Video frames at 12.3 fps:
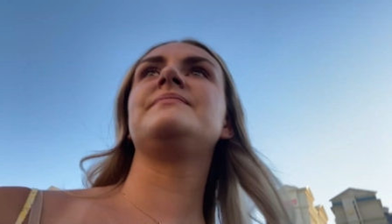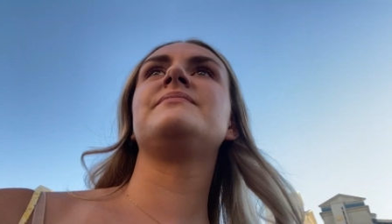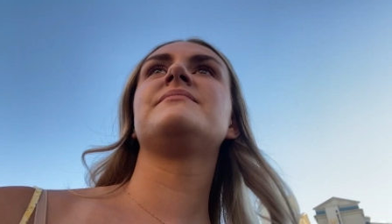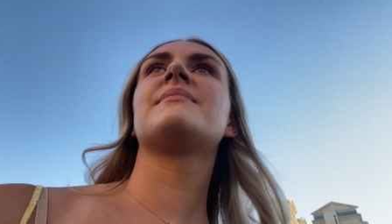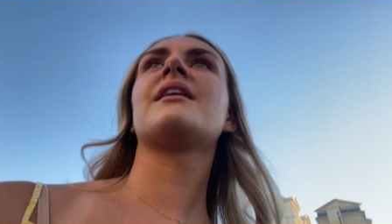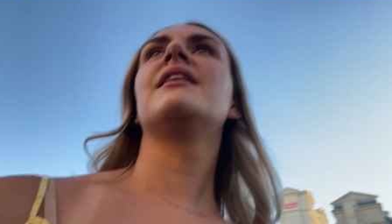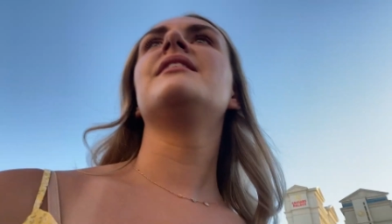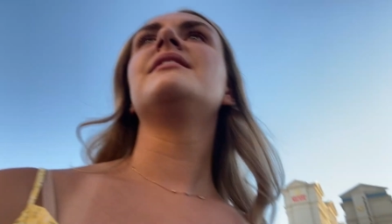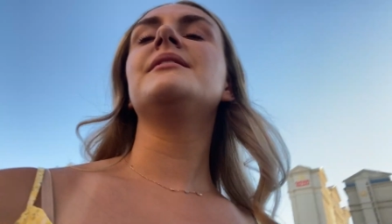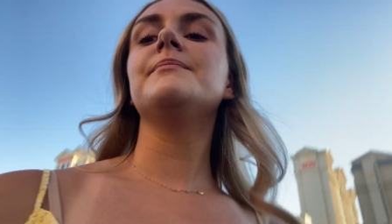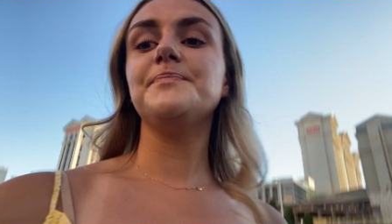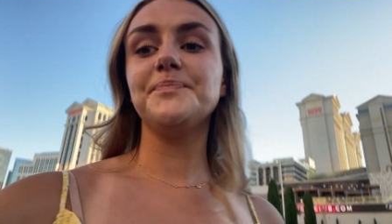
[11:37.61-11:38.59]
I
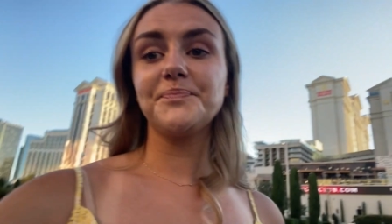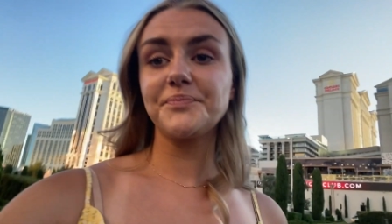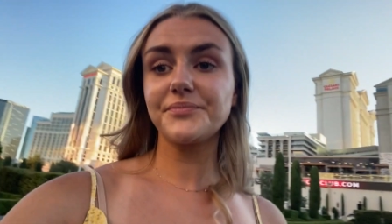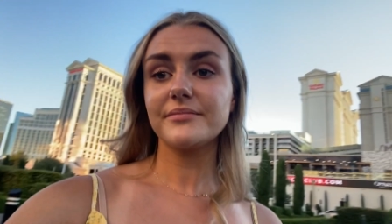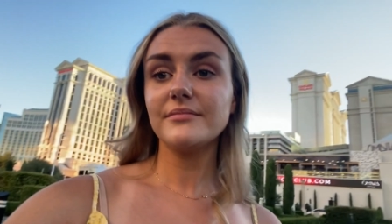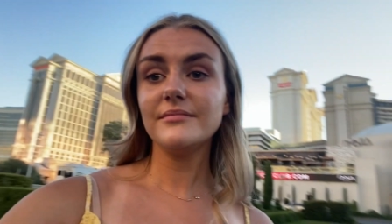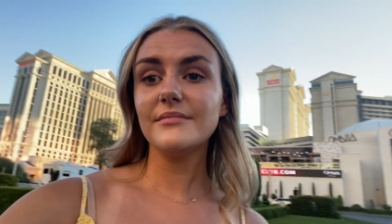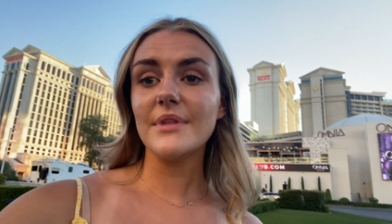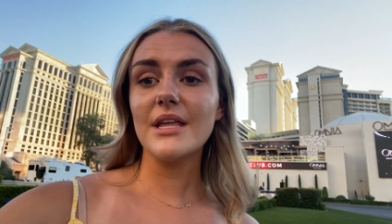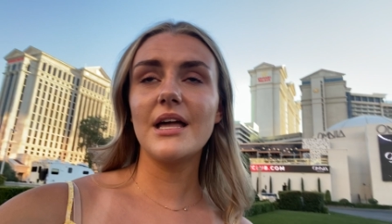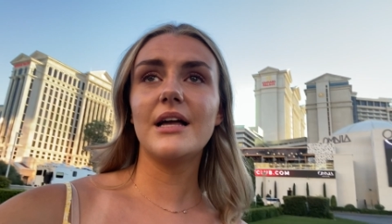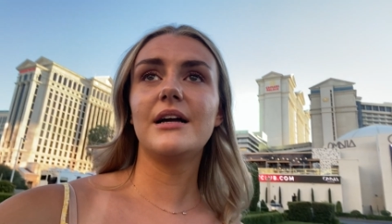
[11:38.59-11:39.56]
don't
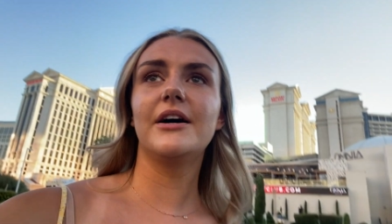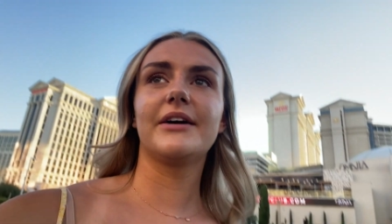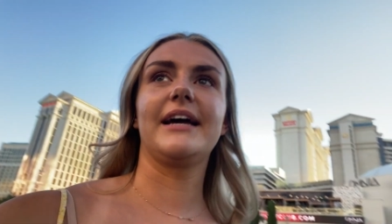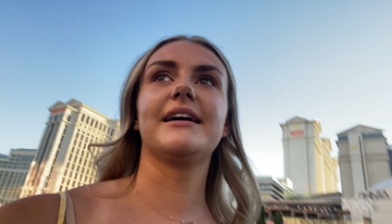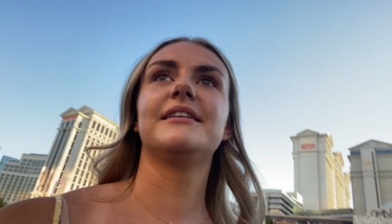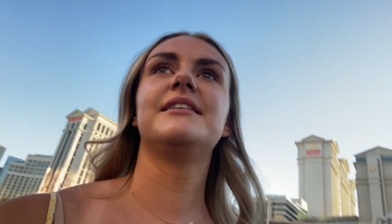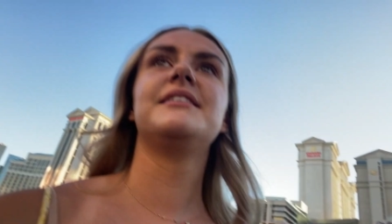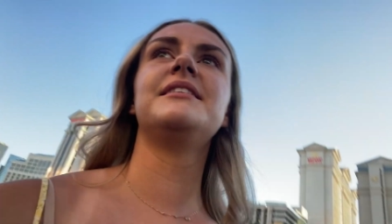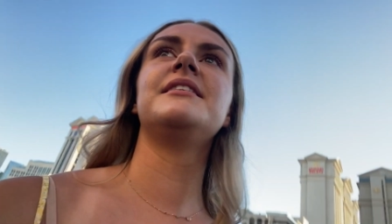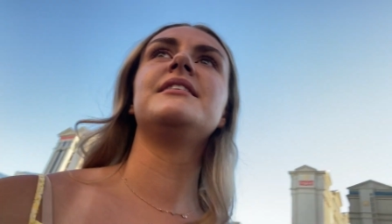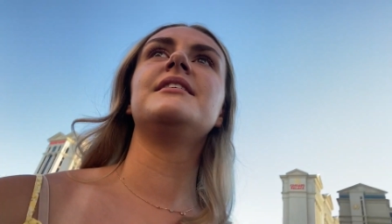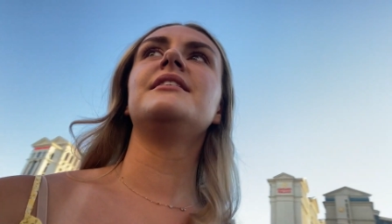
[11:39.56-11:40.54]
know. Okay. I don't know, but
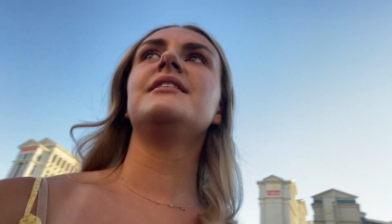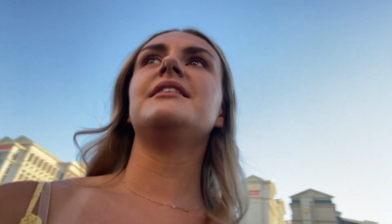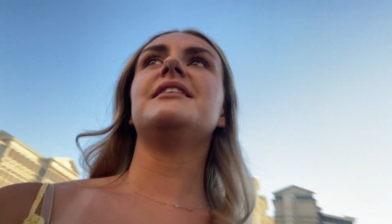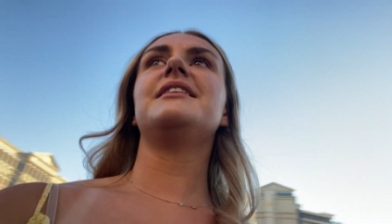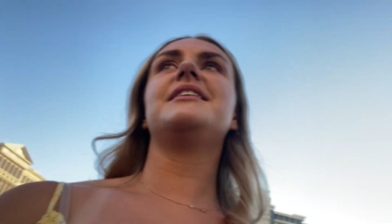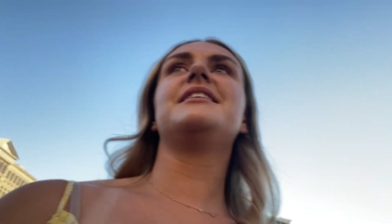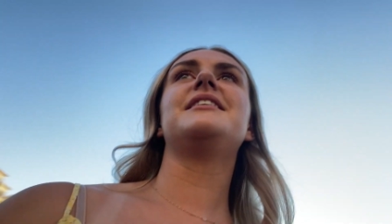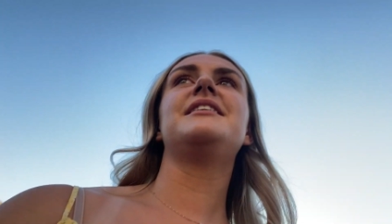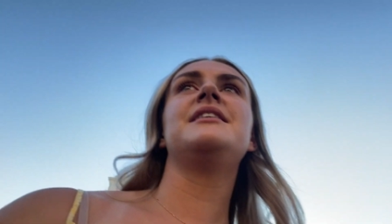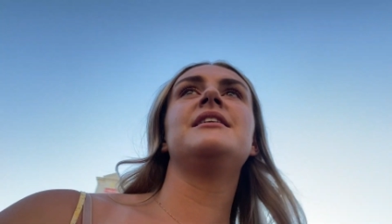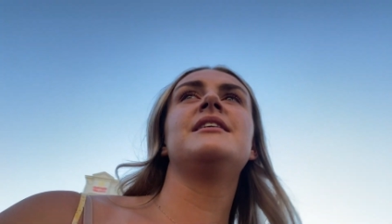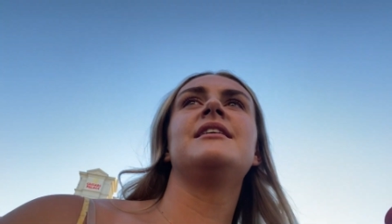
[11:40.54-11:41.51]
he's here in the
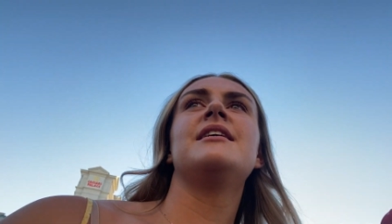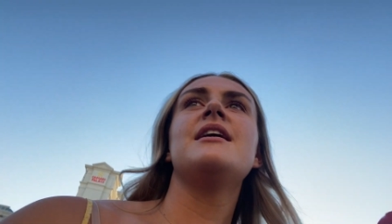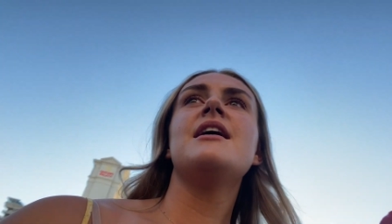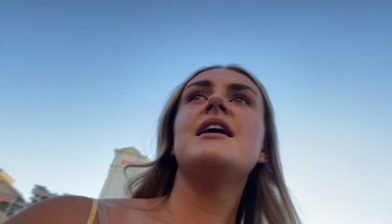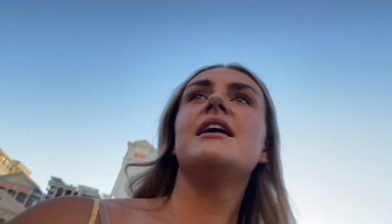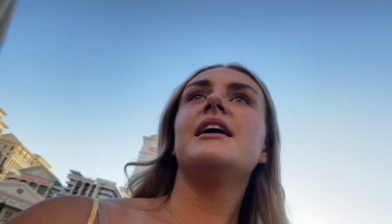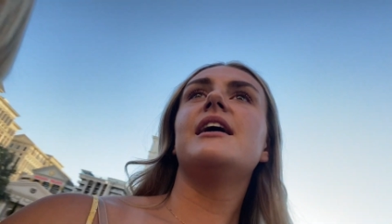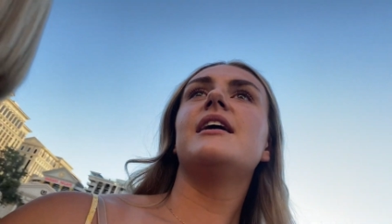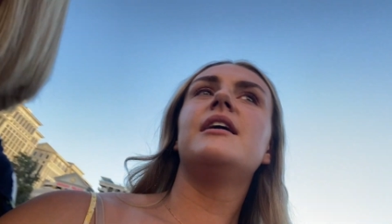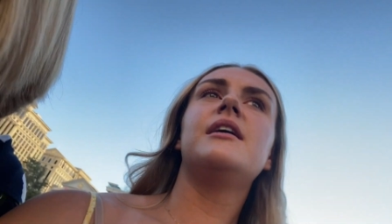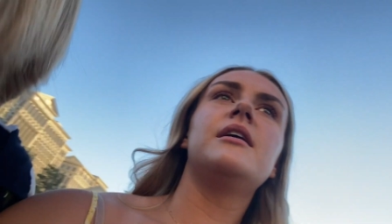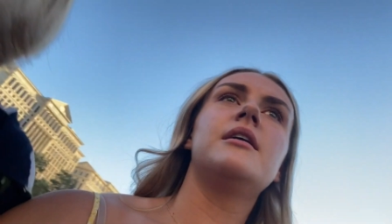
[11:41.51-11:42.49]
Caesars. Oh,
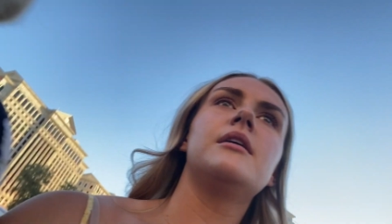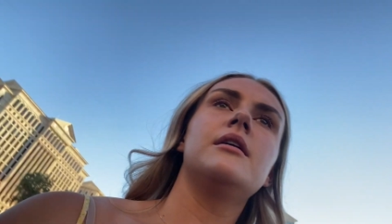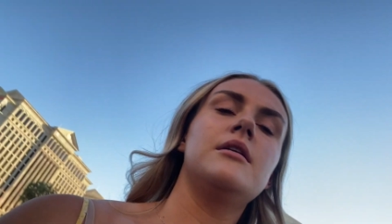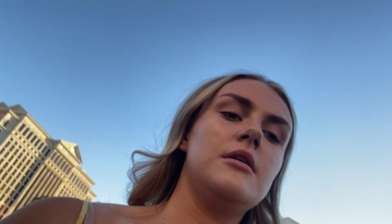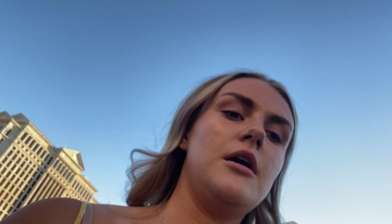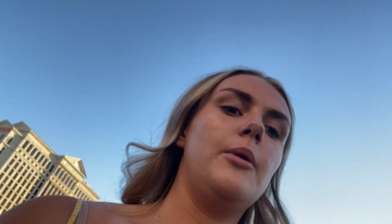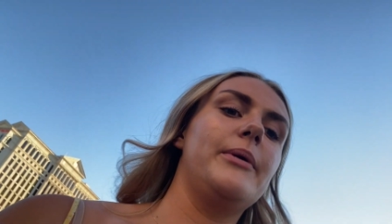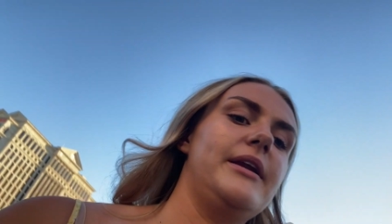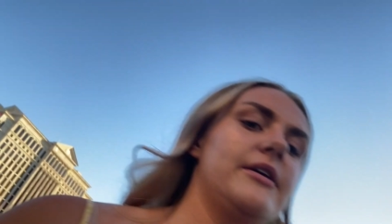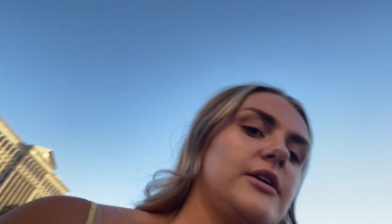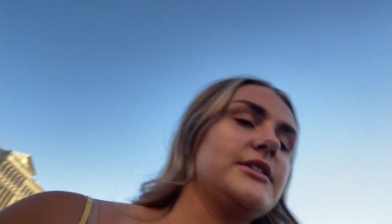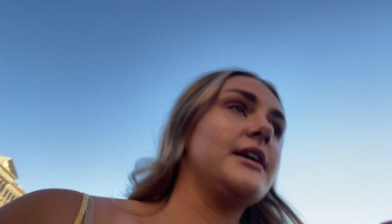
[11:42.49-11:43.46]
let's go. Oh, we need
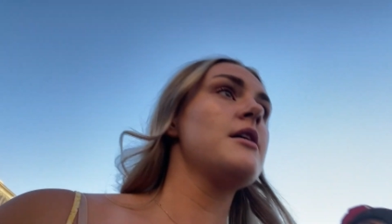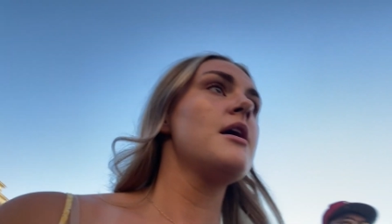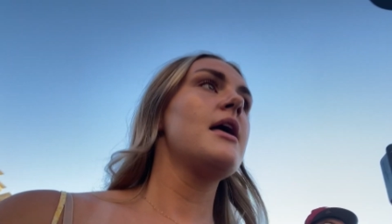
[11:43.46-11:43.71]
a question.